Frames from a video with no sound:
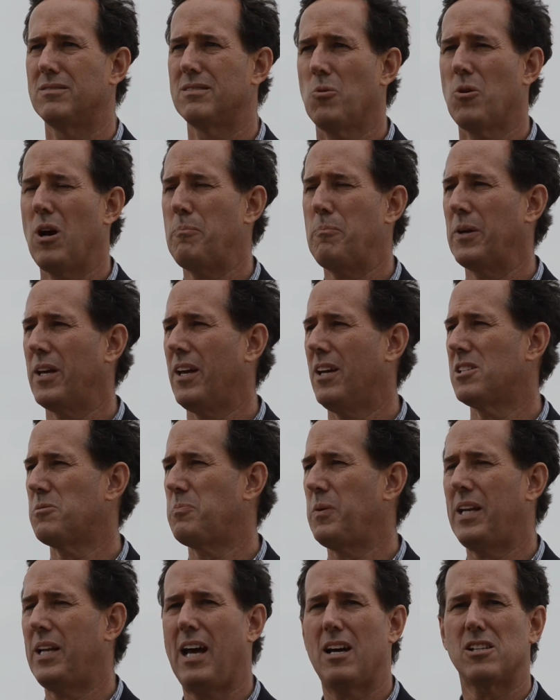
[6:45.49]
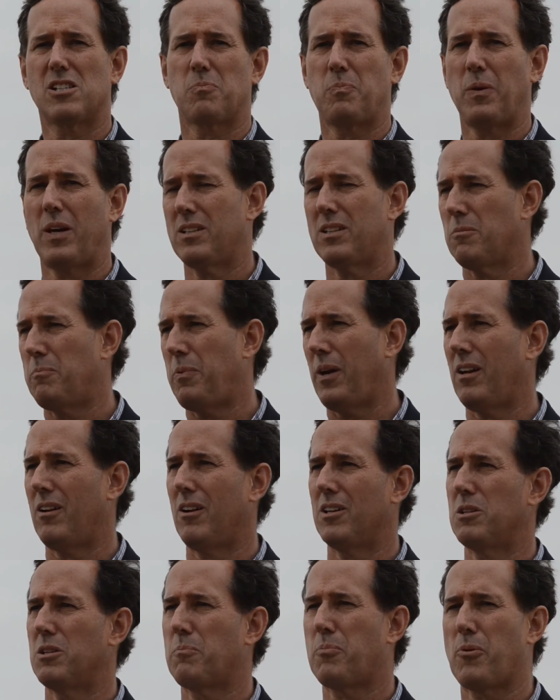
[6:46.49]
we're up against being outspent, depending
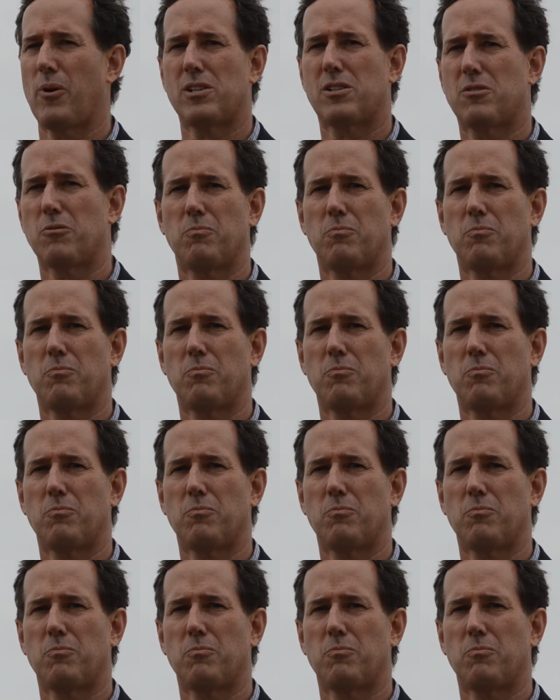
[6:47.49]
on the press